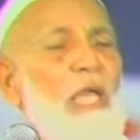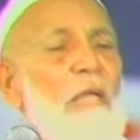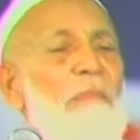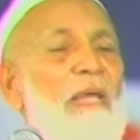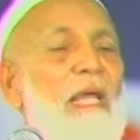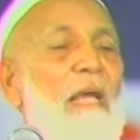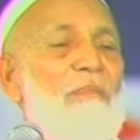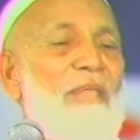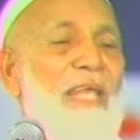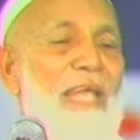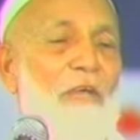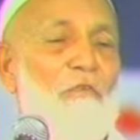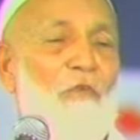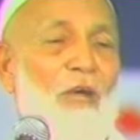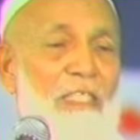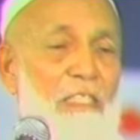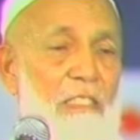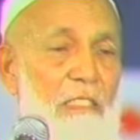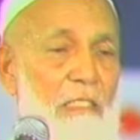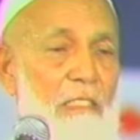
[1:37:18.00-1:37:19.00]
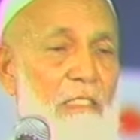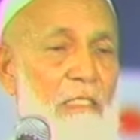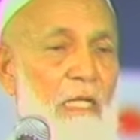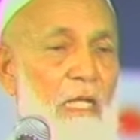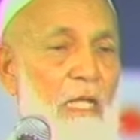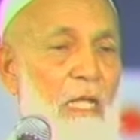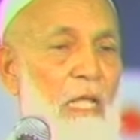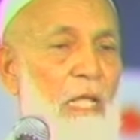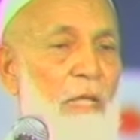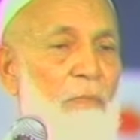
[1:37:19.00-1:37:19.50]
can become their advisors,
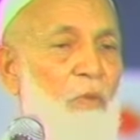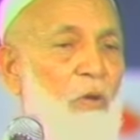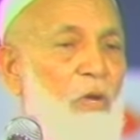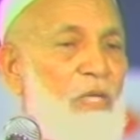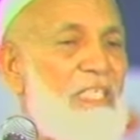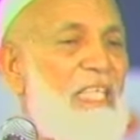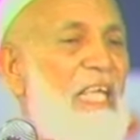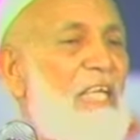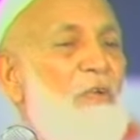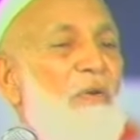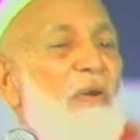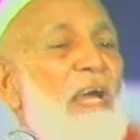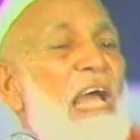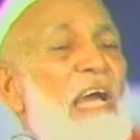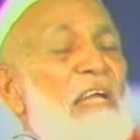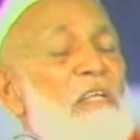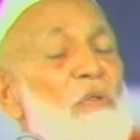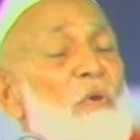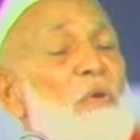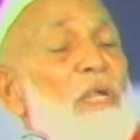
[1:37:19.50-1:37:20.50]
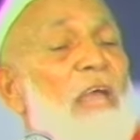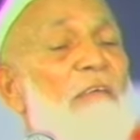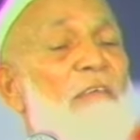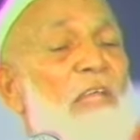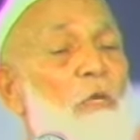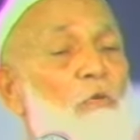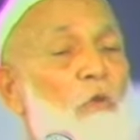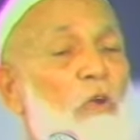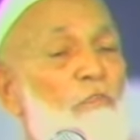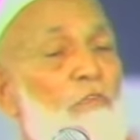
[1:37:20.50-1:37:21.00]
because they don't have
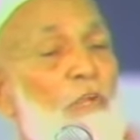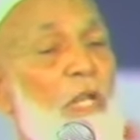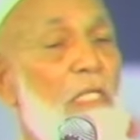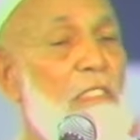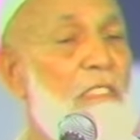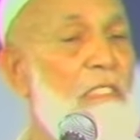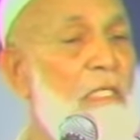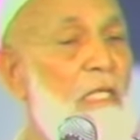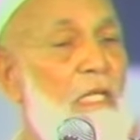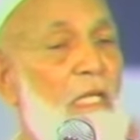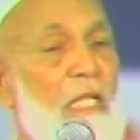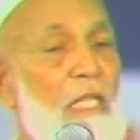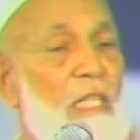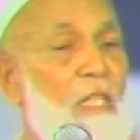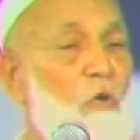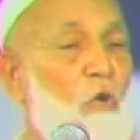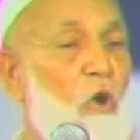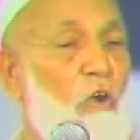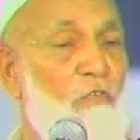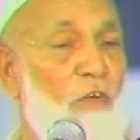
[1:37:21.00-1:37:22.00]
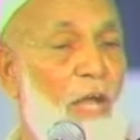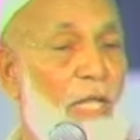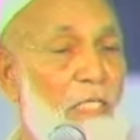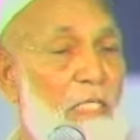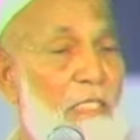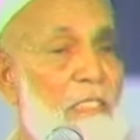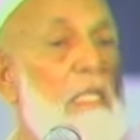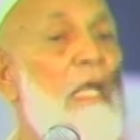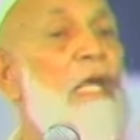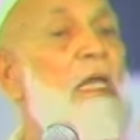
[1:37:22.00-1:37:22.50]
any confidence in the
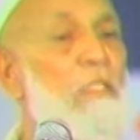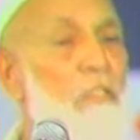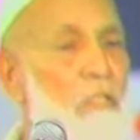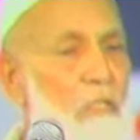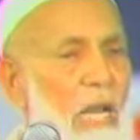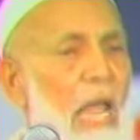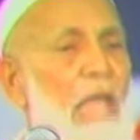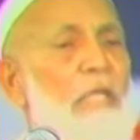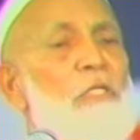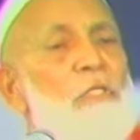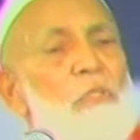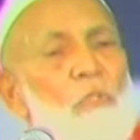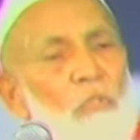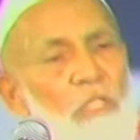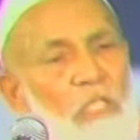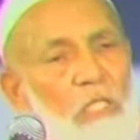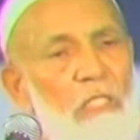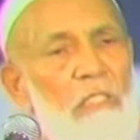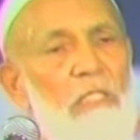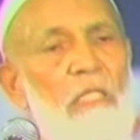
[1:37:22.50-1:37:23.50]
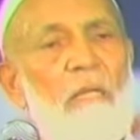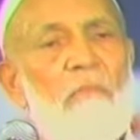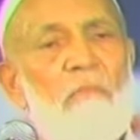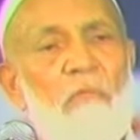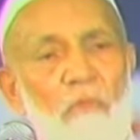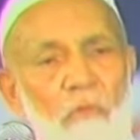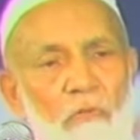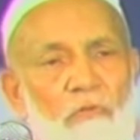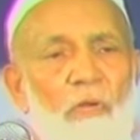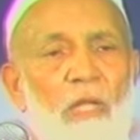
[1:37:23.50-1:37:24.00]
godfathers. So right, you teach
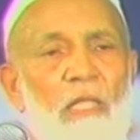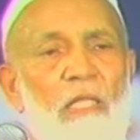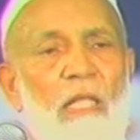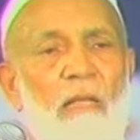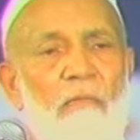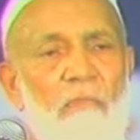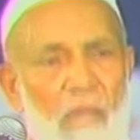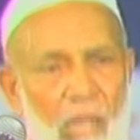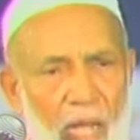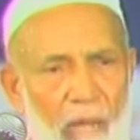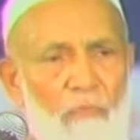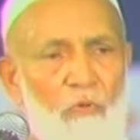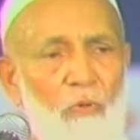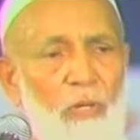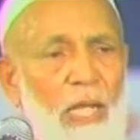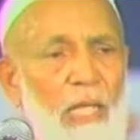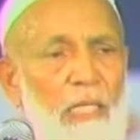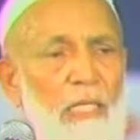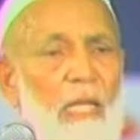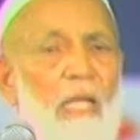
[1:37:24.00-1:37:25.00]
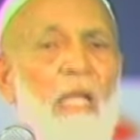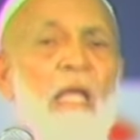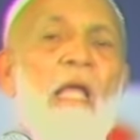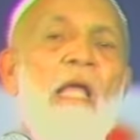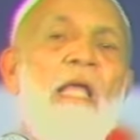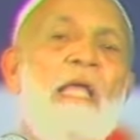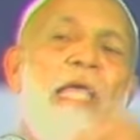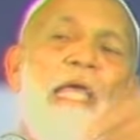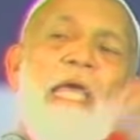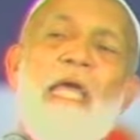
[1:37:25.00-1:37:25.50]
them, you train them, come together,
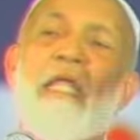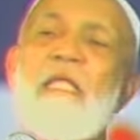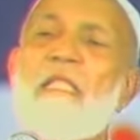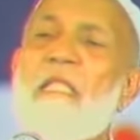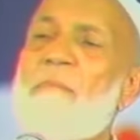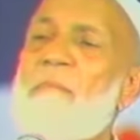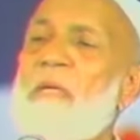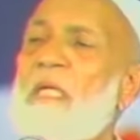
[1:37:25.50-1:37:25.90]
arrange the